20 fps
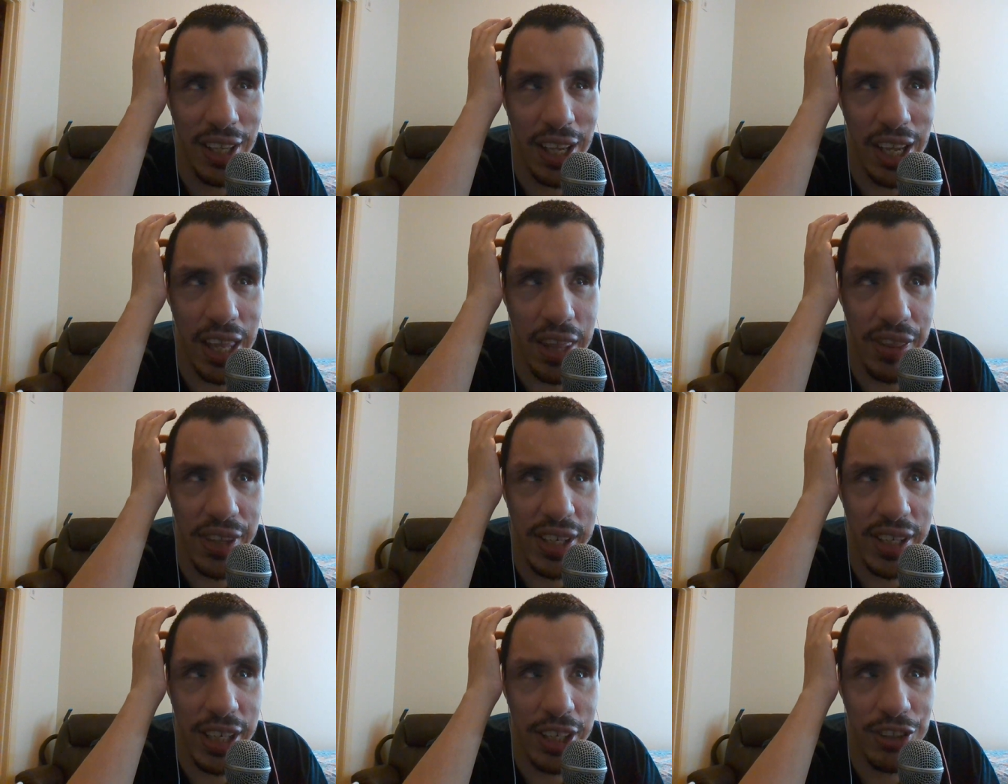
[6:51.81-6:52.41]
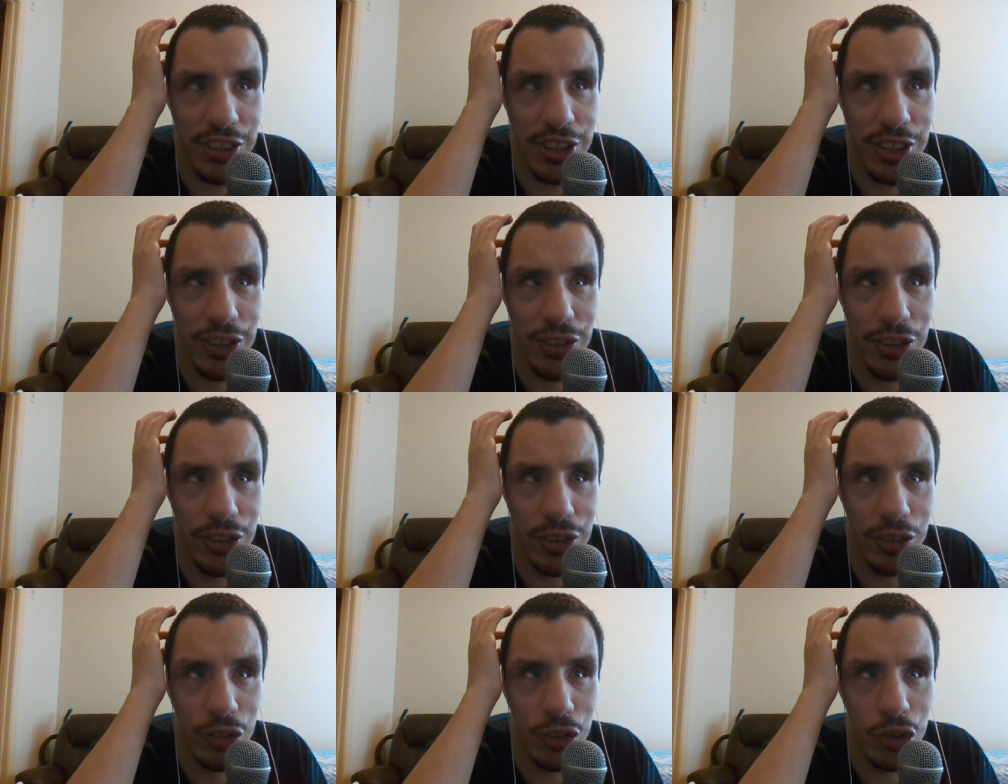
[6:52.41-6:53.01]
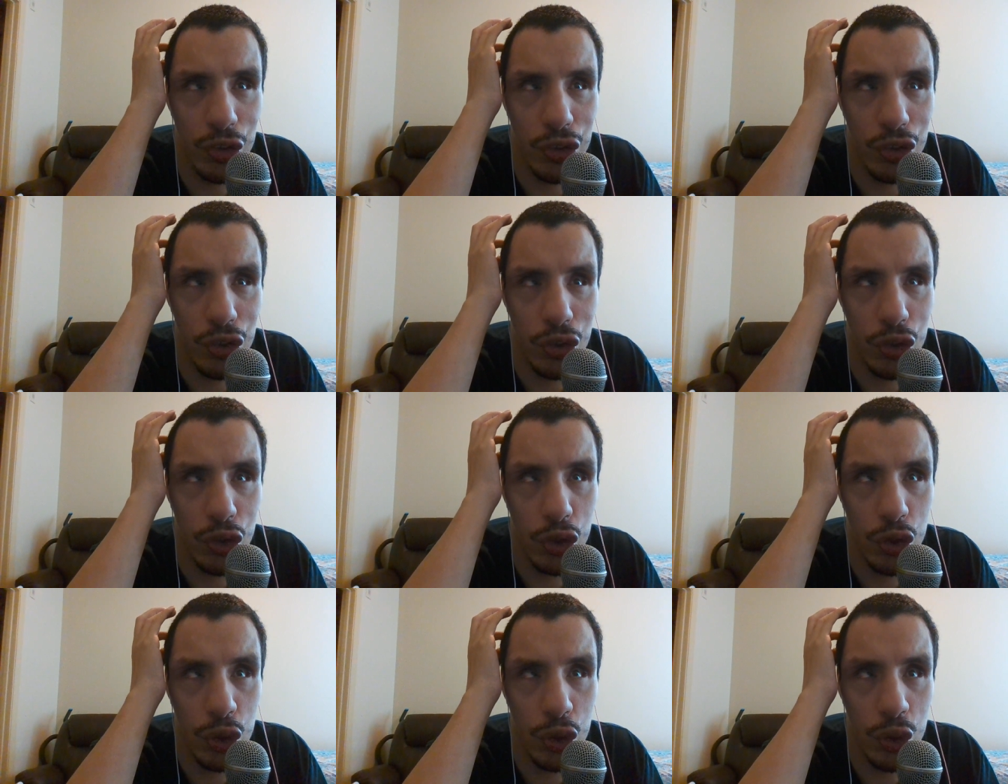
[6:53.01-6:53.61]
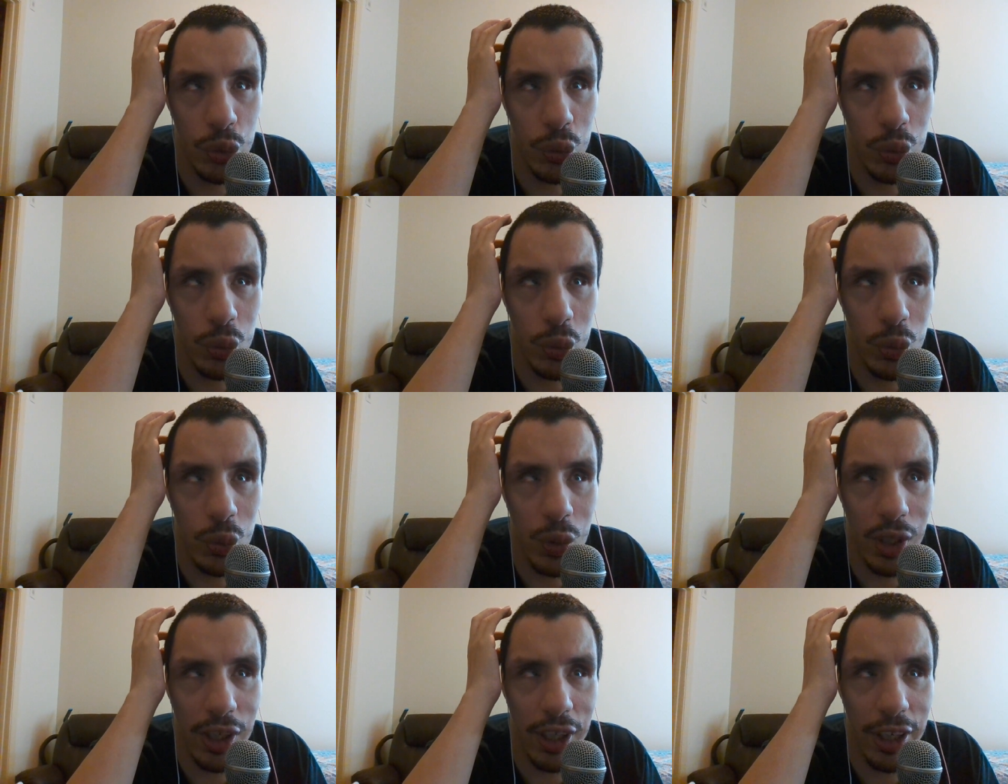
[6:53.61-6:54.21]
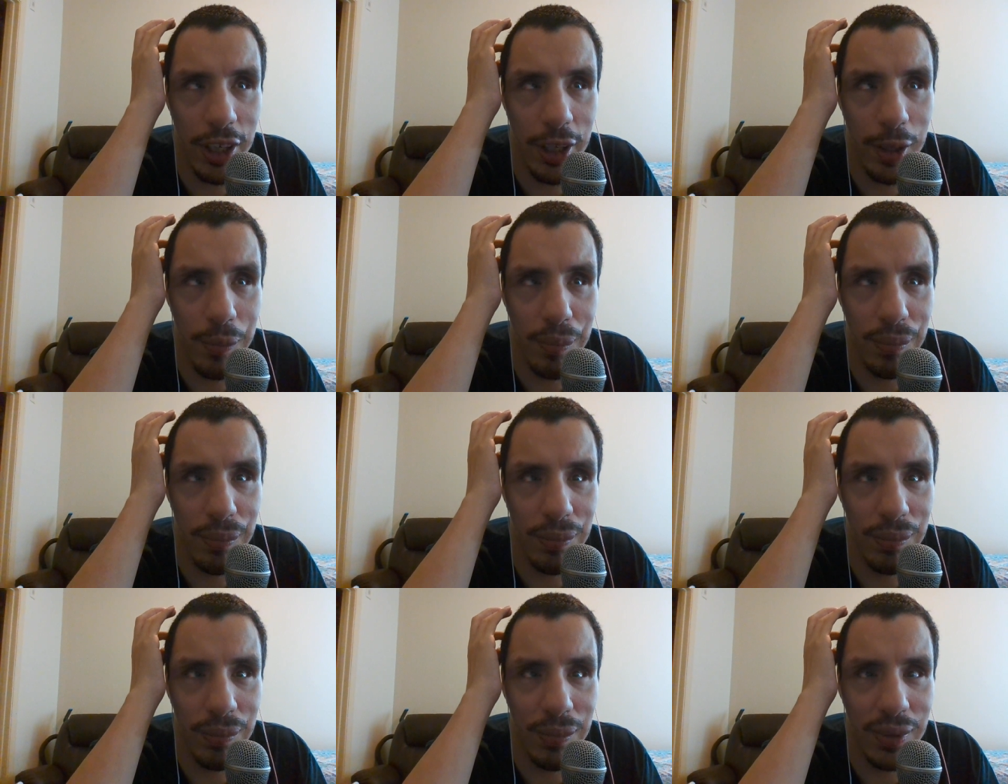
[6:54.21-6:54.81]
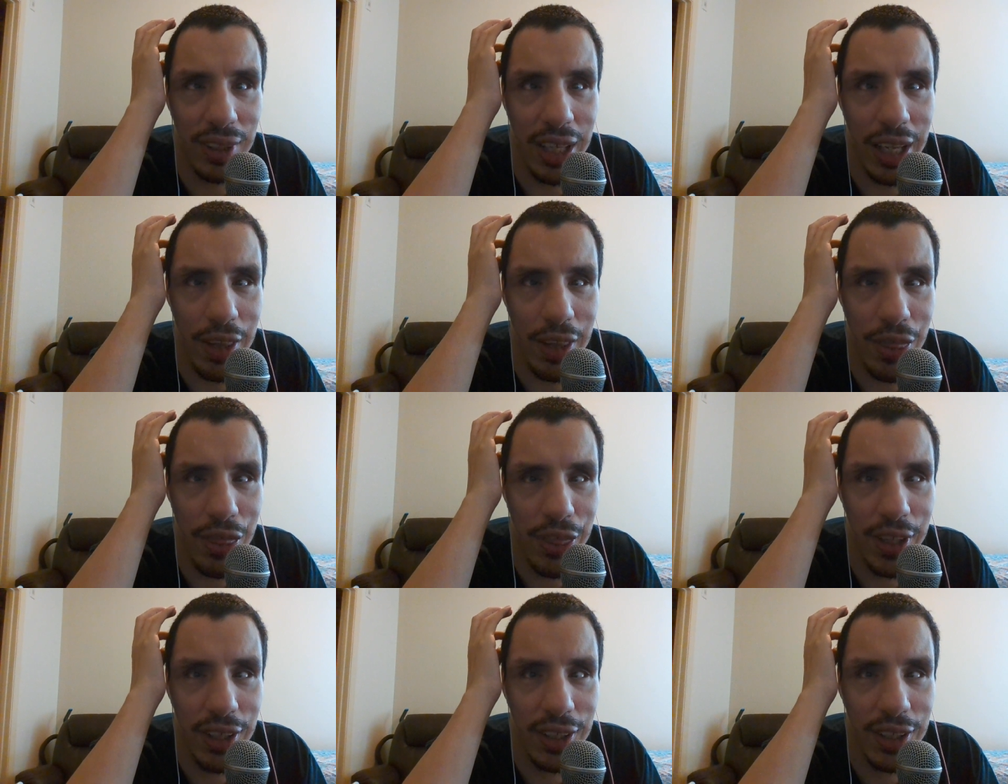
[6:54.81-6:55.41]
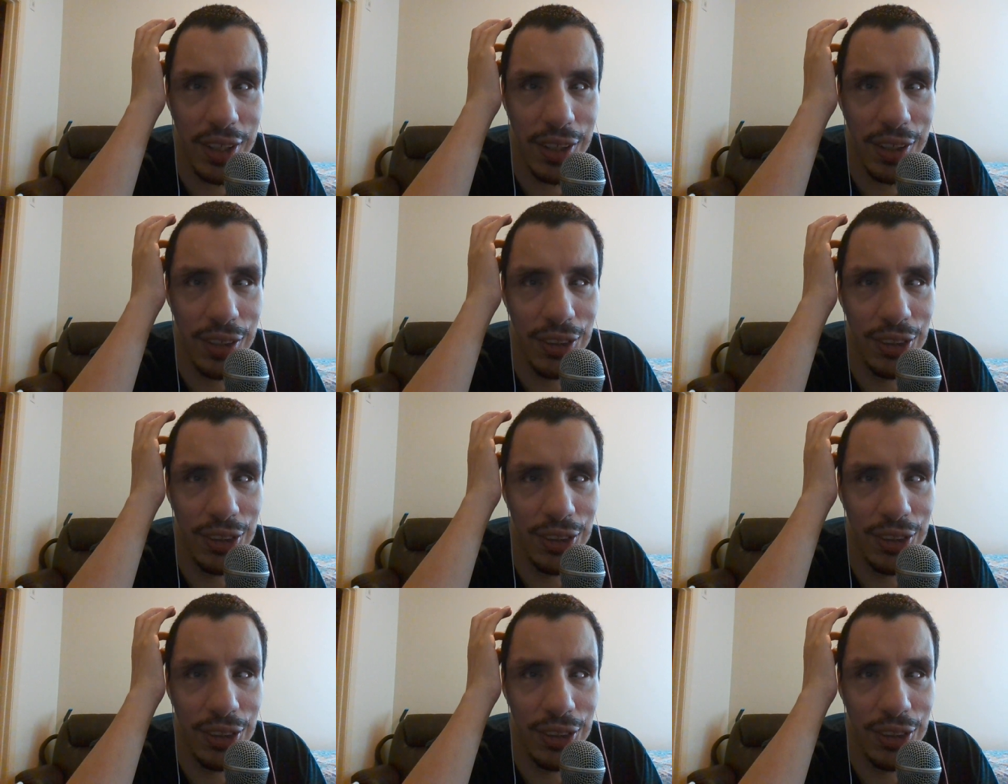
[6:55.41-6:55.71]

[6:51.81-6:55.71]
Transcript: and then I did 2, I think,